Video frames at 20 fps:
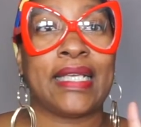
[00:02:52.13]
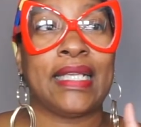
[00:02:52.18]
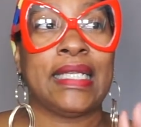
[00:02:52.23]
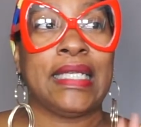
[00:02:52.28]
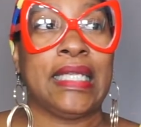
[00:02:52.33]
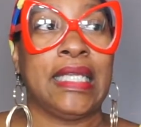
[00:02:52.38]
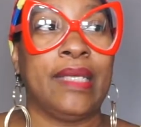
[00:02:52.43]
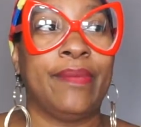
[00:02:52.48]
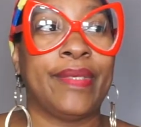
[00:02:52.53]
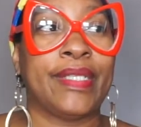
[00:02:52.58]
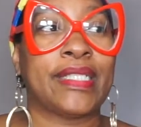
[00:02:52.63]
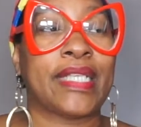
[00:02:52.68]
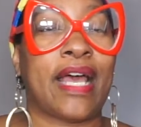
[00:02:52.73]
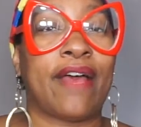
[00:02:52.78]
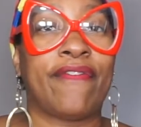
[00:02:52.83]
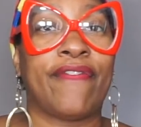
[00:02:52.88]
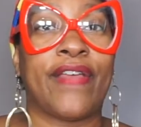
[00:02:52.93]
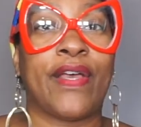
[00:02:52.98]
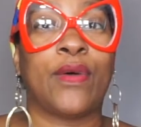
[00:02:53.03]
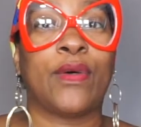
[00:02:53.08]
and Neiman's.
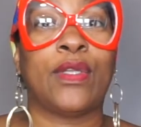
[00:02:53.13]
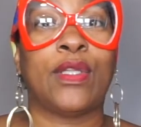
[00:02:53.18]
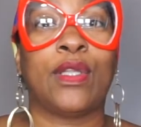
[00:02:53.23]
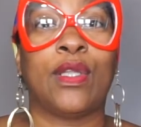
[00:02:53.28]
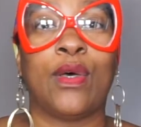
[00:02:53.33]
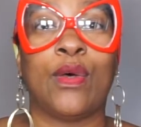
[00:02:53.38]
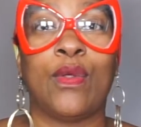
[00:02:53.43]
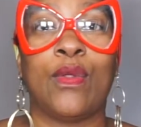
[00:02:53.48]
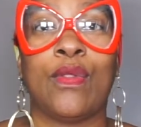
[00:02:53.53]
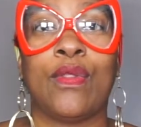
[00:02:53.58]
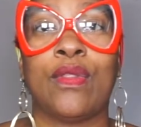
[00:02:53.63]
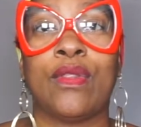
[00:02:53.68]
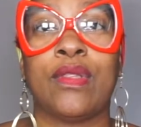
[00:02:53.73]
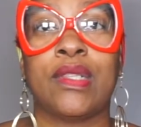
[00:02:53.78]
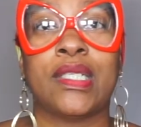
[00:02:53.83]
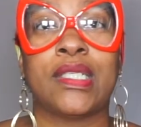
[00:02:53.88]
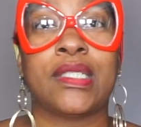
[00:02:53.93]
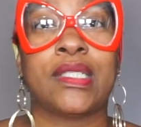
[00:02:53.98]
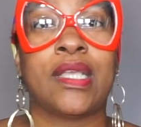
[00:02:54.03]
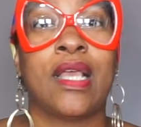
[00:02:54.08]
I found
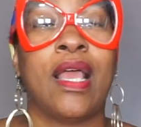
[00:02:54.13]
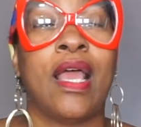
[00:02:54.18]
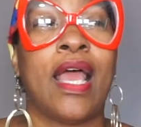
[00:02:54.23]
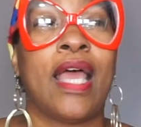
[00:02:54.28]
clothes.